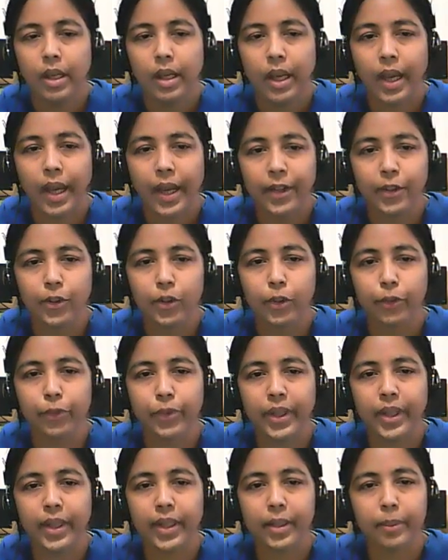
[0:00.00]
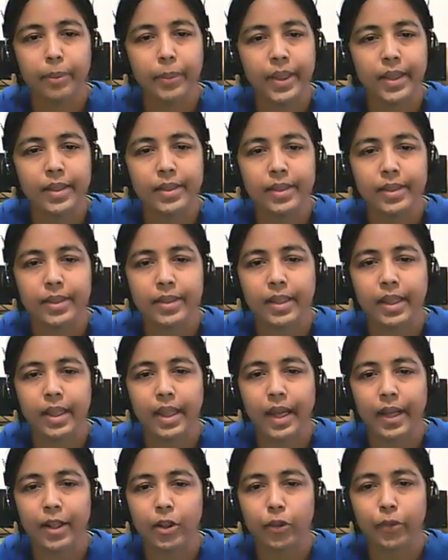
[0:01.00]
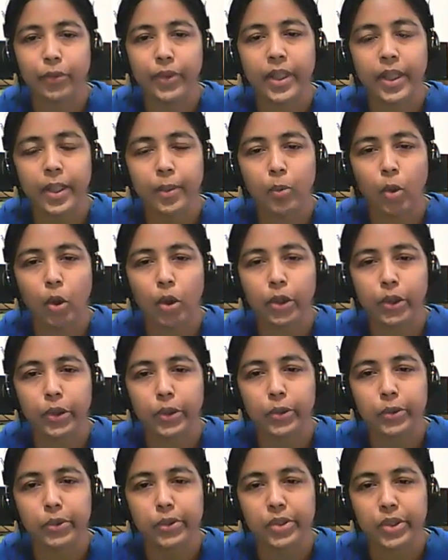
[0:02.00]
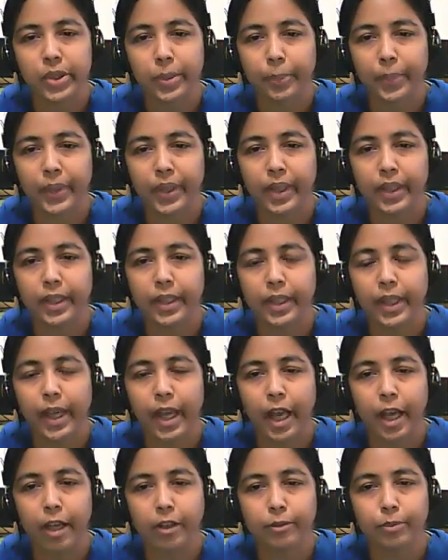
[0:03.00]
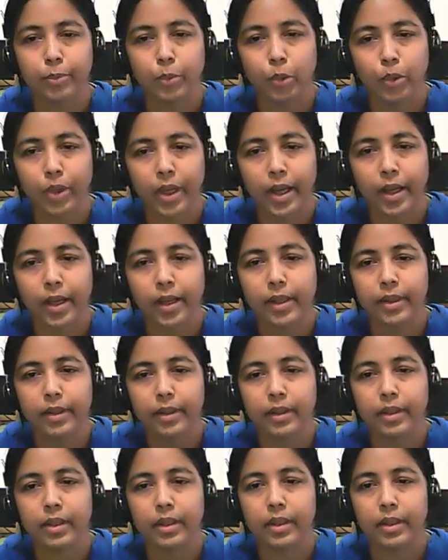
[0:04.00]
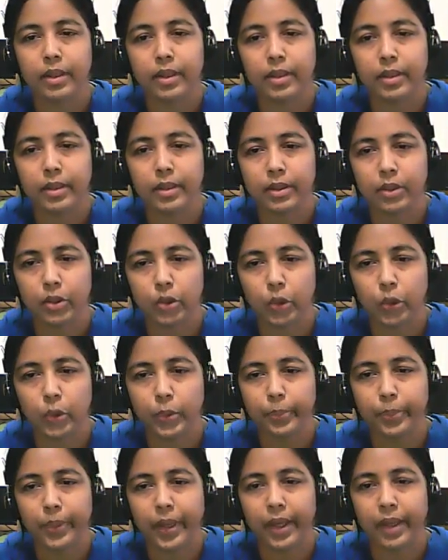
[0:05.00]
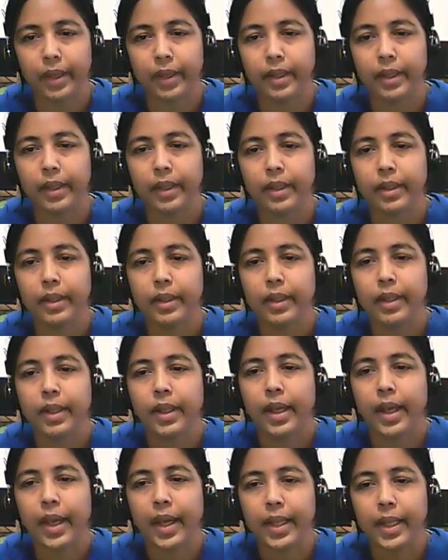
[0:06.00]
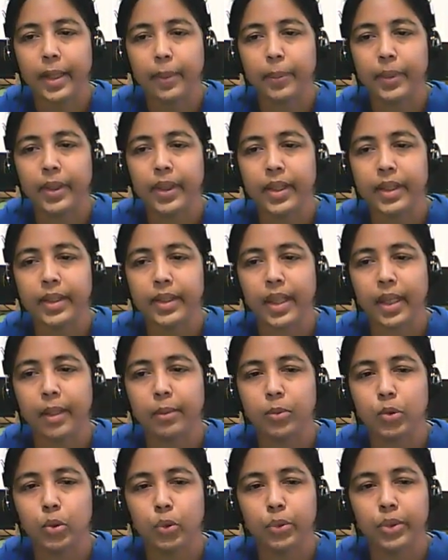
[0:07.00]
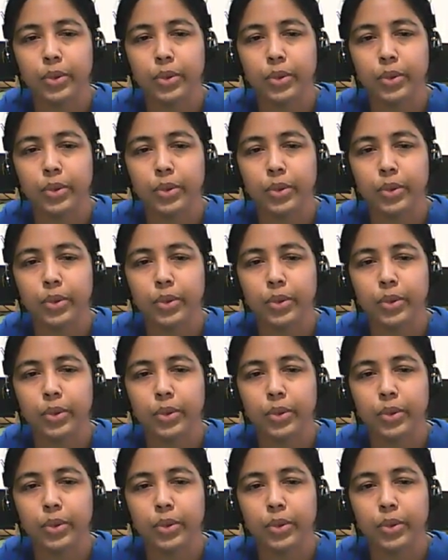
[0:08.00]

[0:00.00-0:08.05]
Hydrophilic means the hydrophilic molecules typically have polar group, enabling them to